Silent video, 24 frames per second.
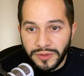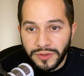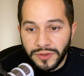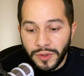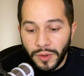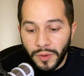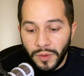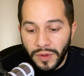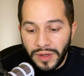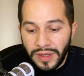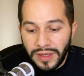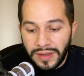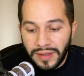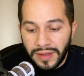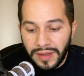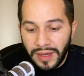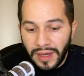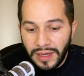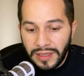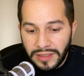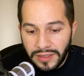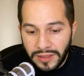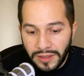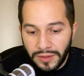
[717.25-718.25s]
So in the
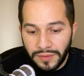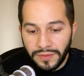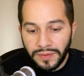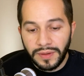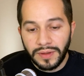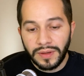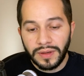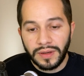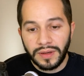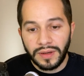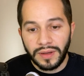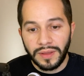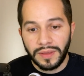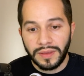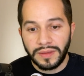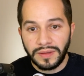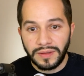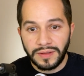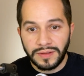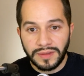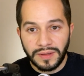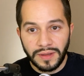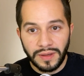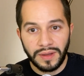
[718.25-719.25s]
case of
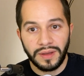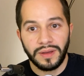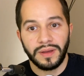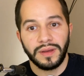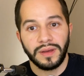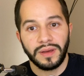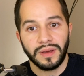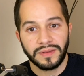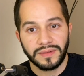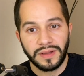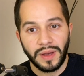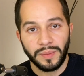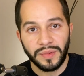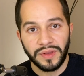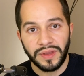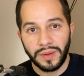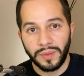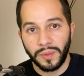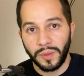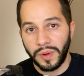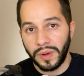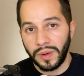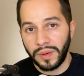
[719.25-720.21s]
this example that